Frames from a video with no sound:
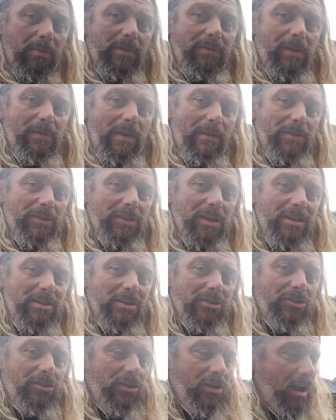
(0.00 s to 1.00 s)
if you've ever seen
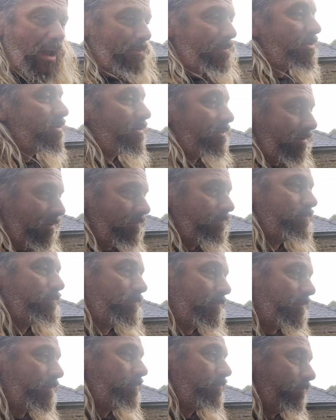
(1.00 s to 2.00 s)
this chap,
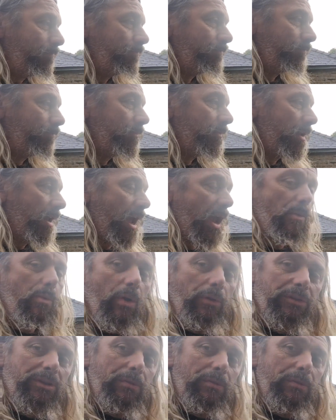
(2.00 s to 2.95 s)
it won't